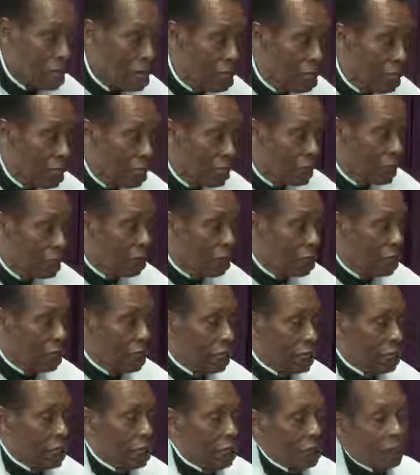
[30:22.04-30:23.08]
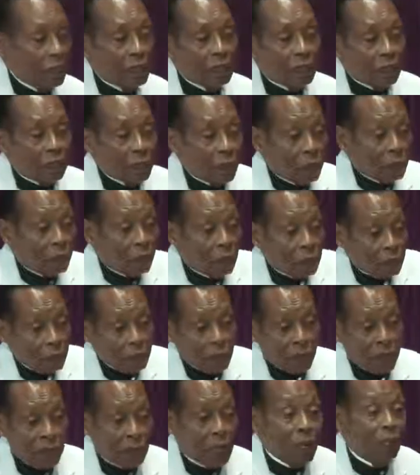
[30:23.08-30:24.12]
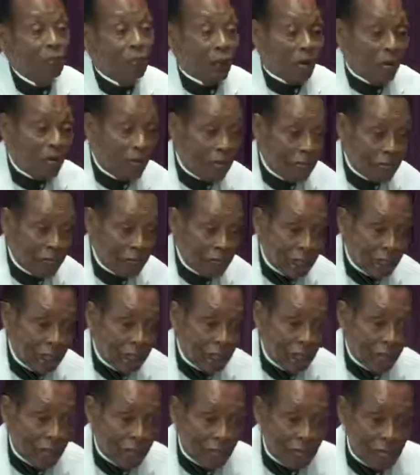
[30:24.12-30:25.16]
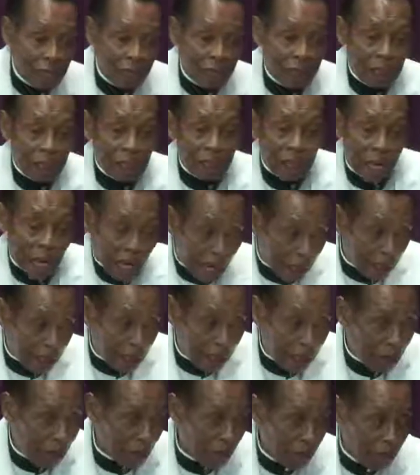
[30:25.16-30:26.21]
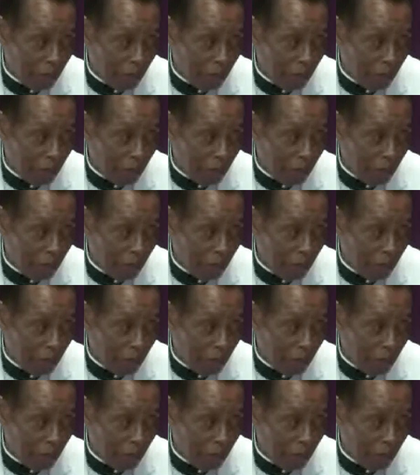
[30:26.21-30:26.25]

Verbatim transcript: it's, not in the, it's not in the paper. It's in the heart.